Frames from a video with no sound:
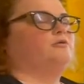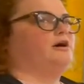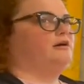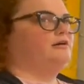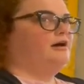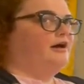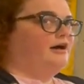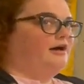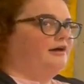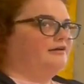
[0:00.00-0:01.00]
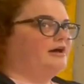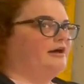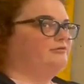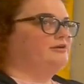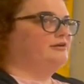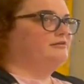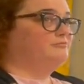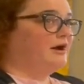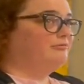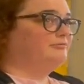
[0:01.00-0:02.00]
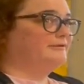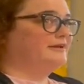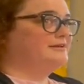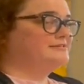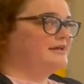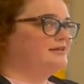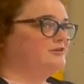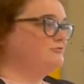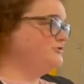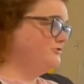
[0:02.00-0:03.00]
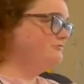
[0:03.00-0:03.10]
Well, I would probably take you to